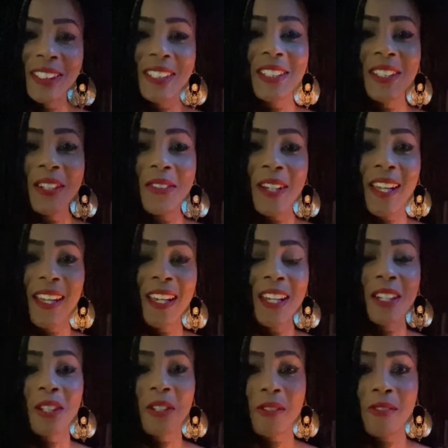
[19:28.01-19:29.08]
go ahead
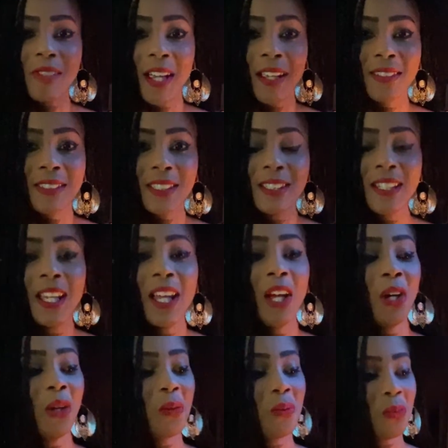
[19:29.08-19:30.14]
and correct it,
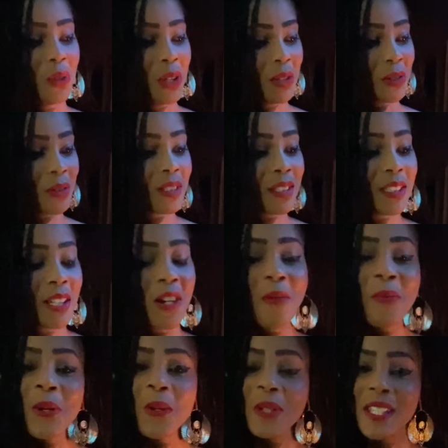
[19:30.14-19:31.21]
redo the
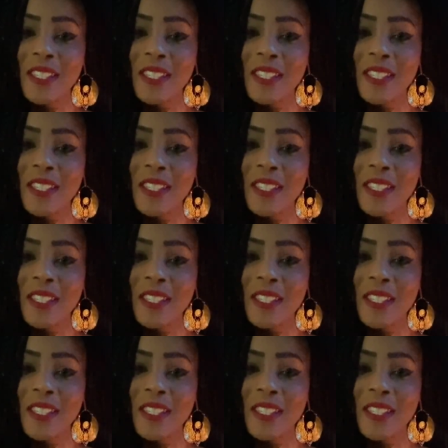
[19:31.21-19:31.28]
ceremony.